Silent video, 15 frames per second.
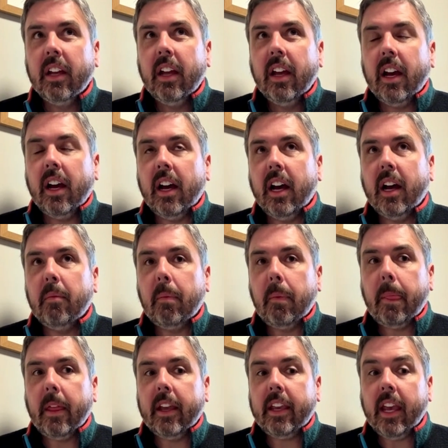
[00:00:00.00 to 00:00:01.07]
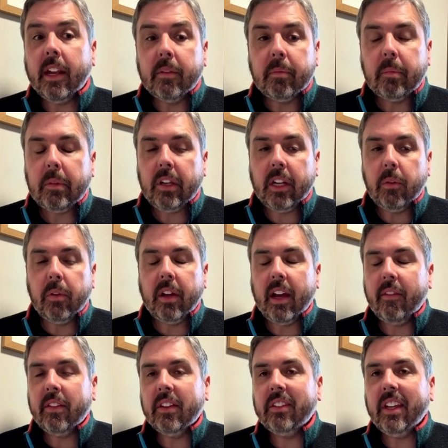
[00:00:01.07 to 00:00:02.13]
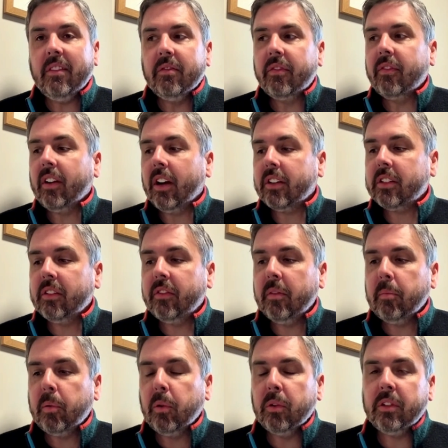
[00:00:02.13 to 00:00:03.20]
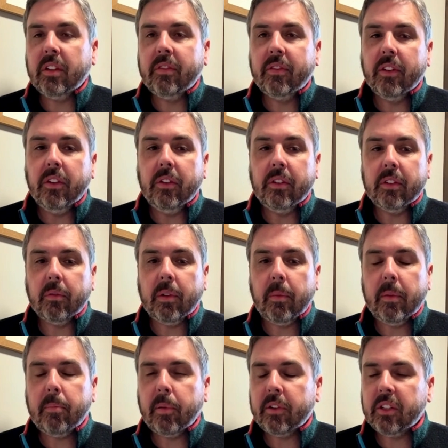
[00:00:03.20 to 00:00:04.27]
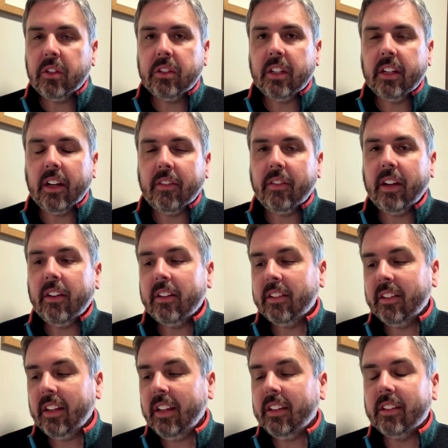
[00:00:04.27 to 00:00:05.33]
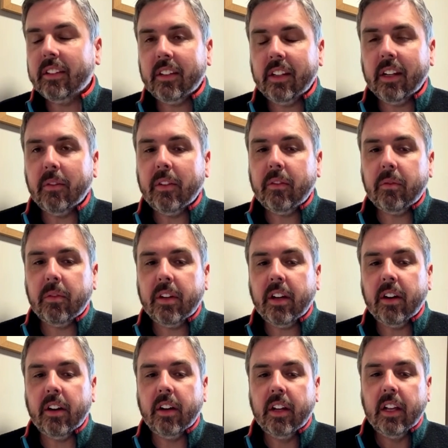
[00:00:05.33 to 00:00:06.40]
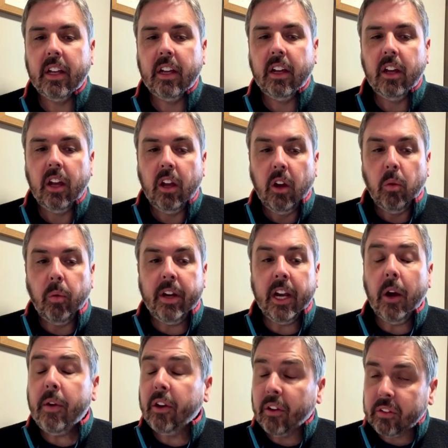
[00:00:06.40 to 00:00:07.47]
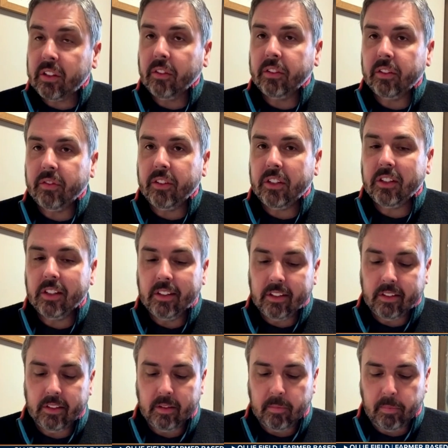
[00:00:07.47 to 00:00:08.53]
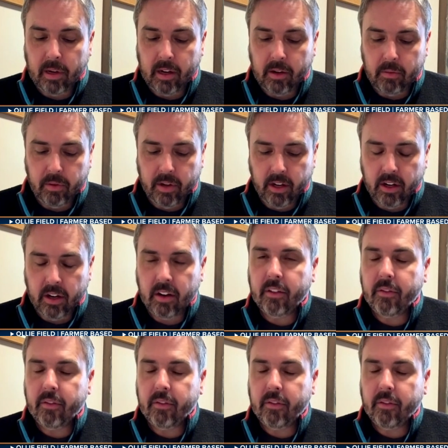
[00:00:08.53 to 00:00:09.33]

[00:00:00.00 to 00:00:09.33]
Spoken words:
Again, you know, we're having this influx of imported food when we produce enough here as it is. You know, we know we're not self-sufficient, but we are.